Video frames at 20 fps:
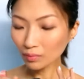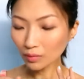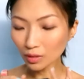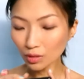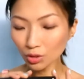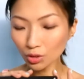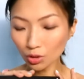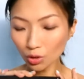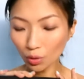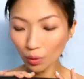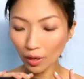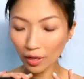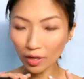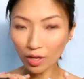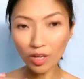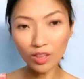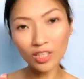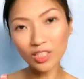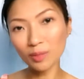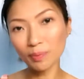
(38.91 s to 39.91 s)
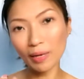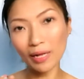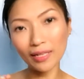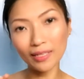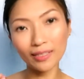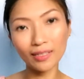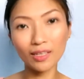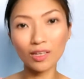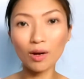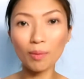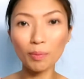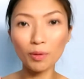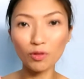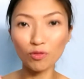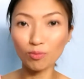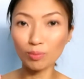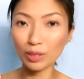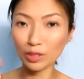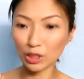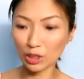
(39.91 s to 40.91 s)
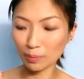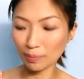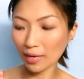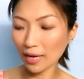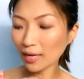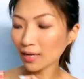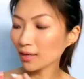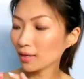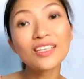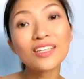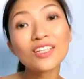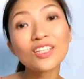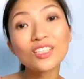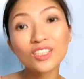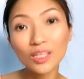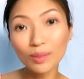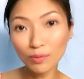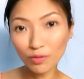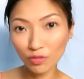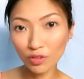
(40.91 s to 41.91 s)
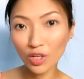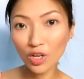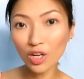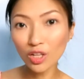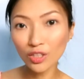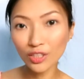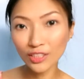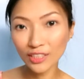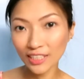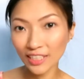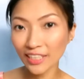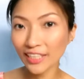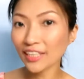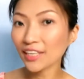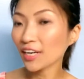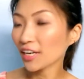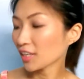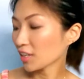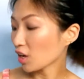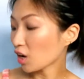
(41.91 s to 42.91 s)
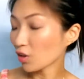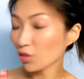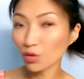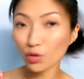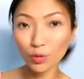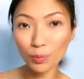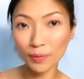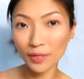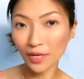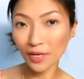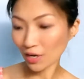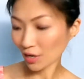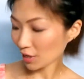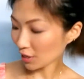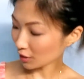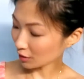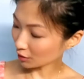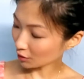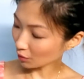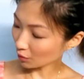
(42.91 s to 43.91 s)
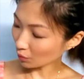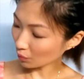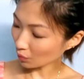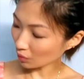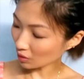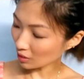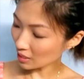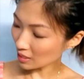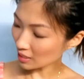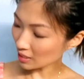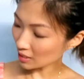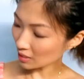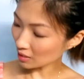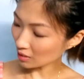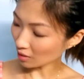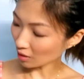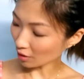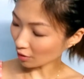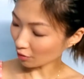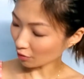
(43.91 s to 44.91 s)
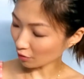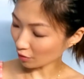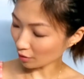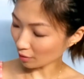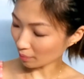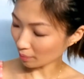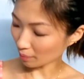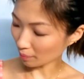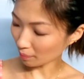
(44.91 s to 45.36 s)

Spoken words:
So I got this palette a couple of months back. Some of the colors here I got through PR. So these are from